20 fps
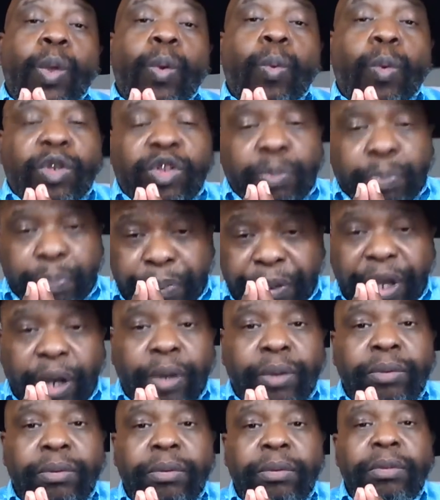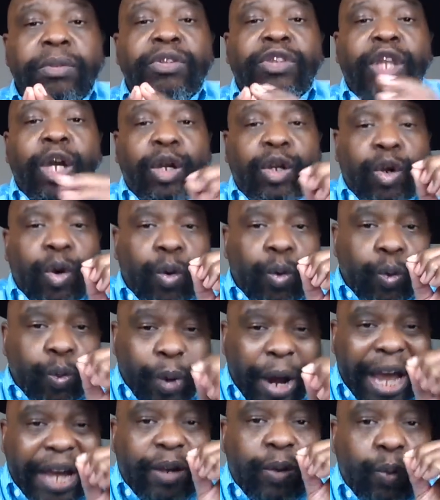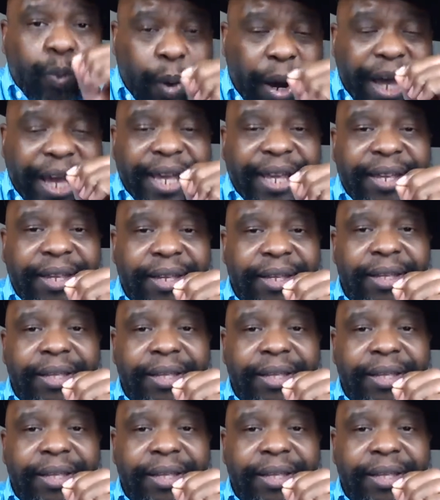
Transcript: was built the correct way.